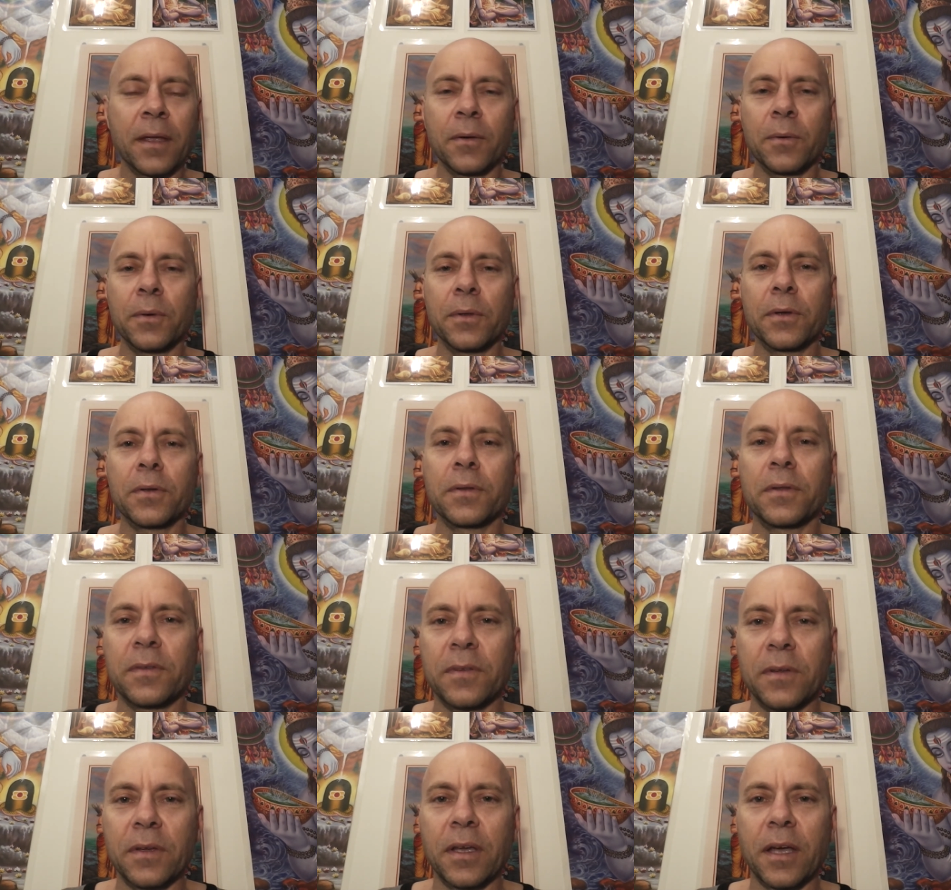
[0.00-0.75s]
with all
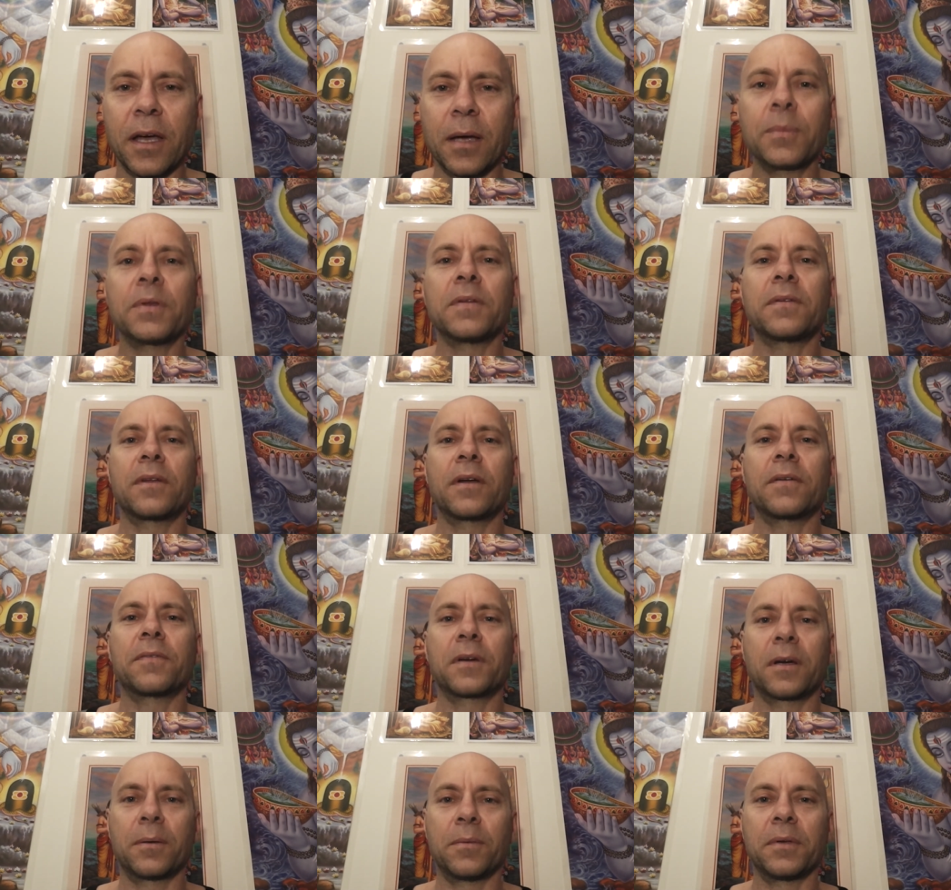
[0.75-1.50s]
this Agama
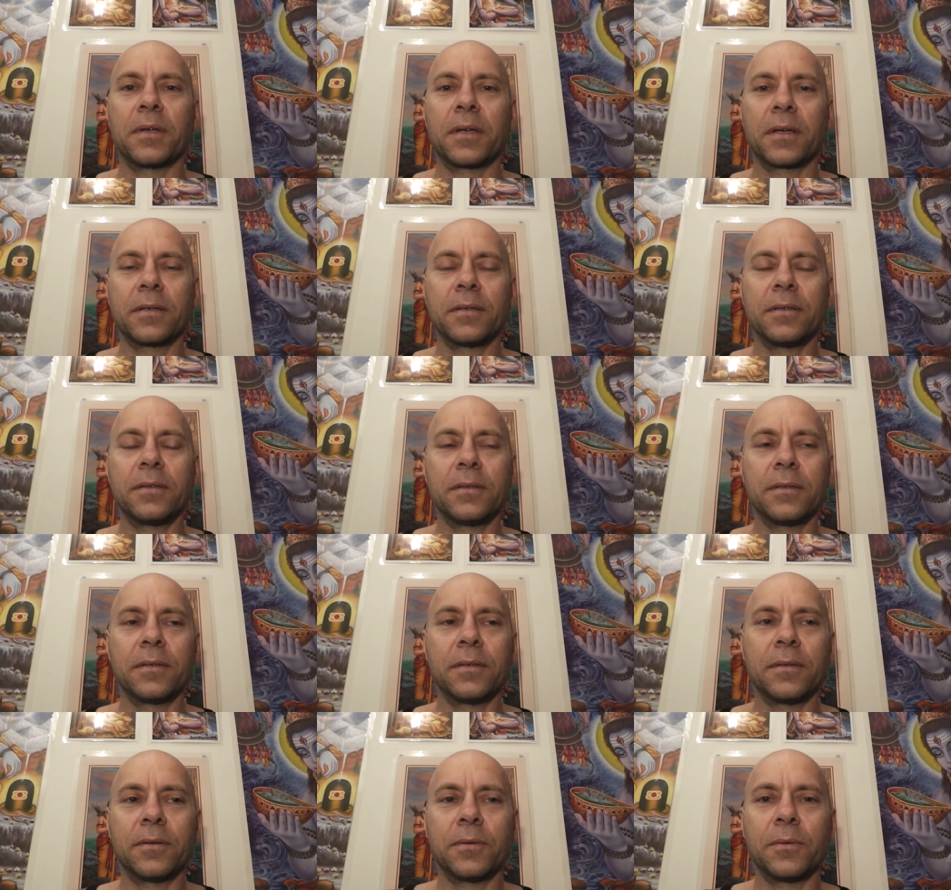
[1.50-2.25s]
stuff coming out,
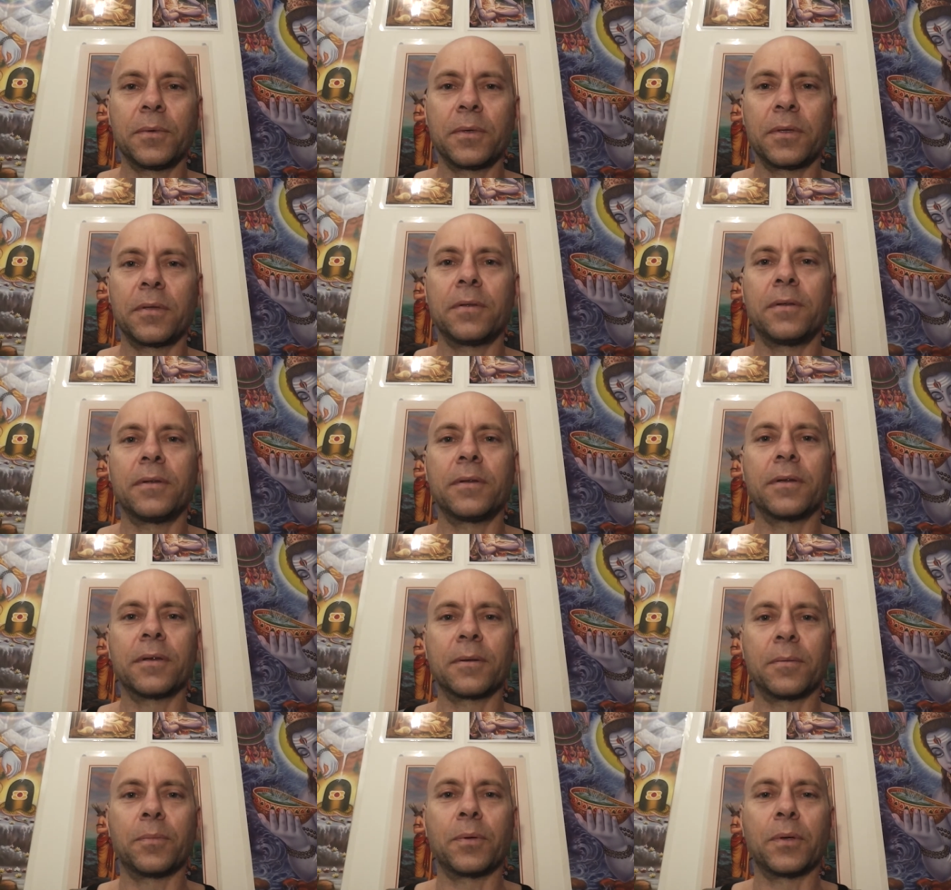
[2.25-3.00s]
with
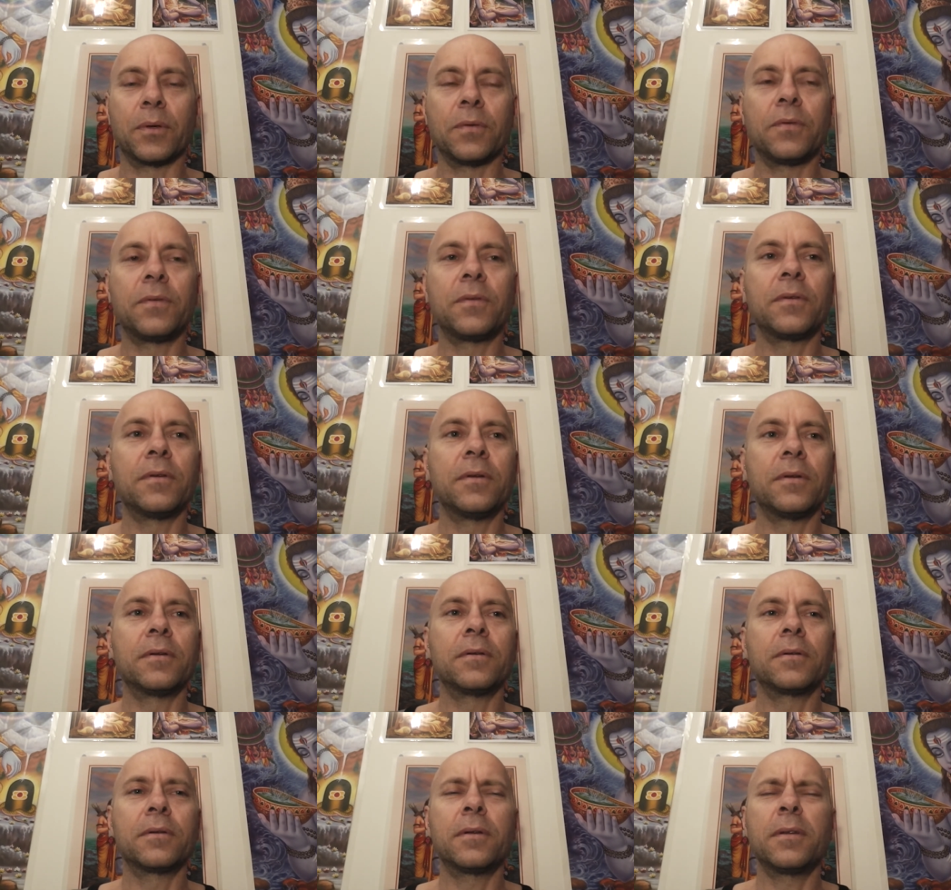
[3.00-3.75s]
abuse,
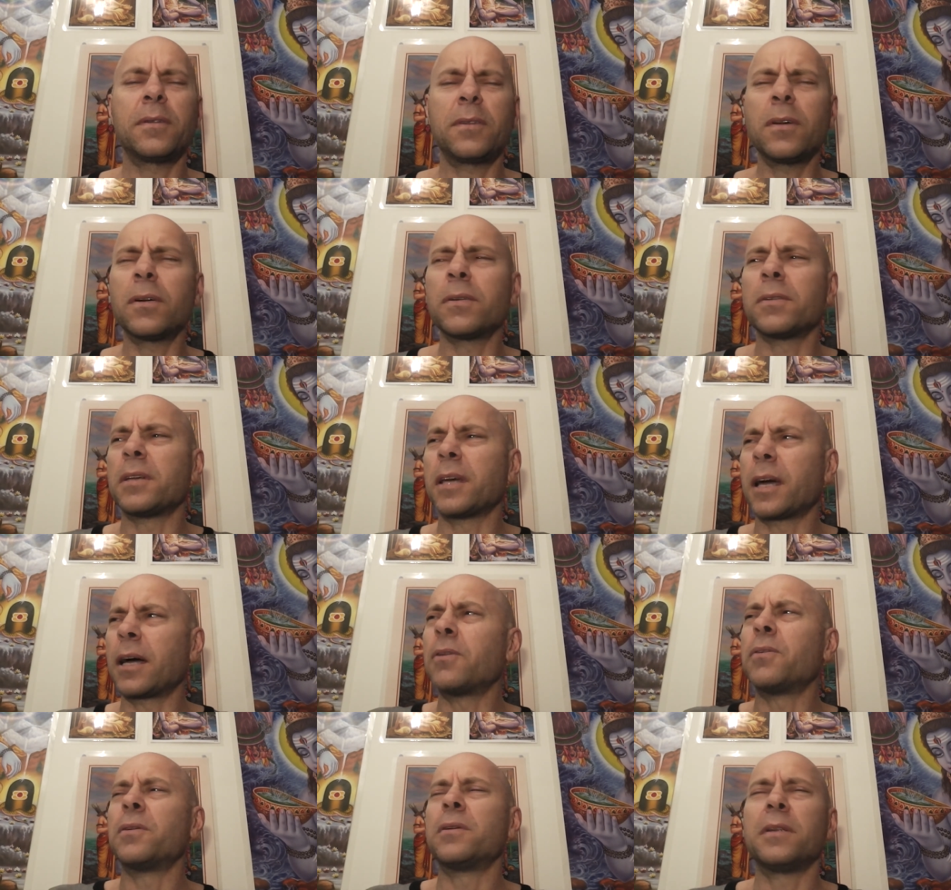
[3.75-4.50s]
it's
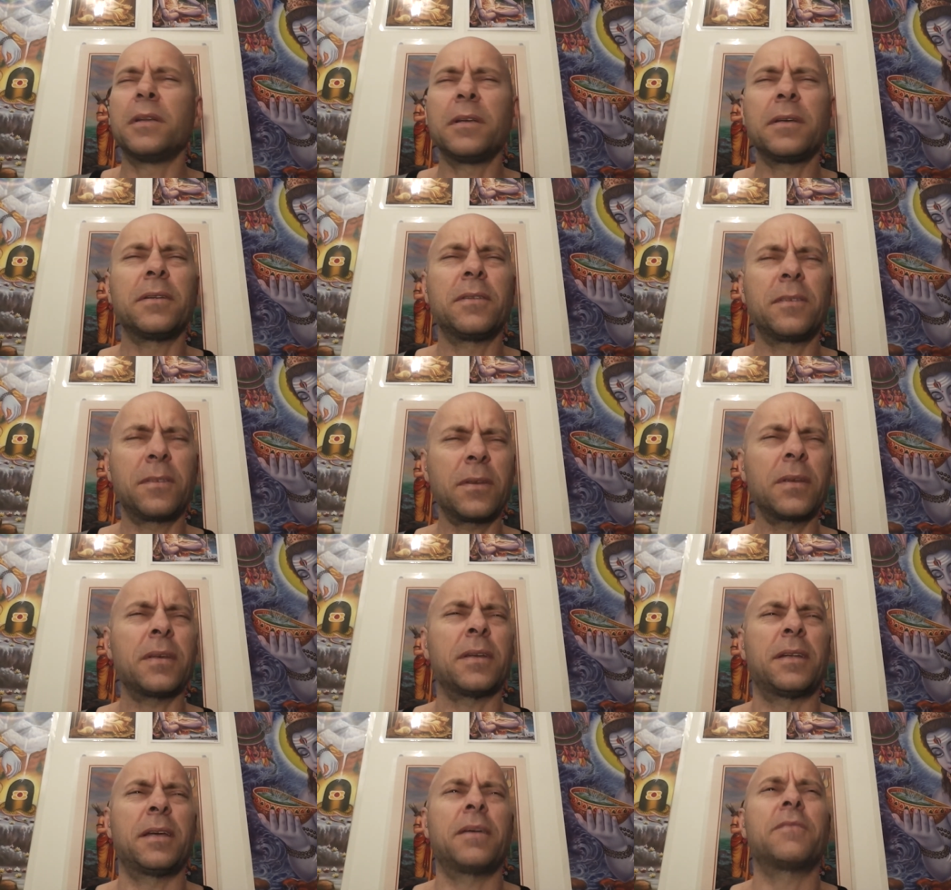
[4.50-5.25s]
ongoing. You can see
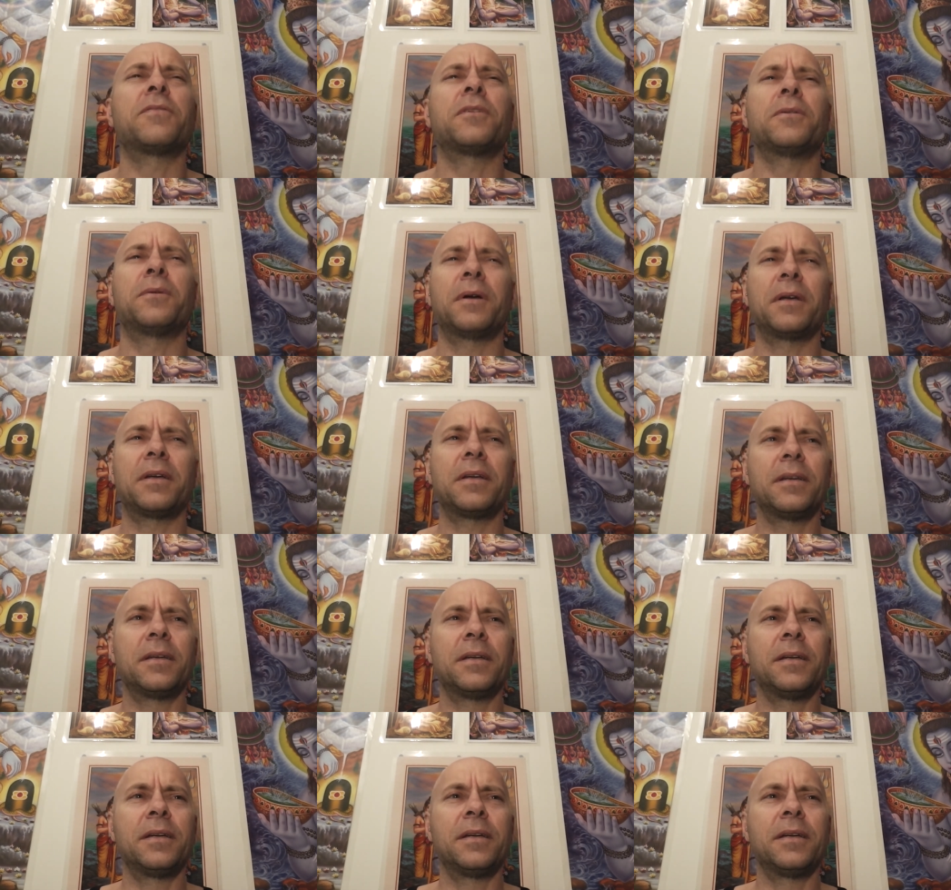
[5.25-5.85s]
it everywhere.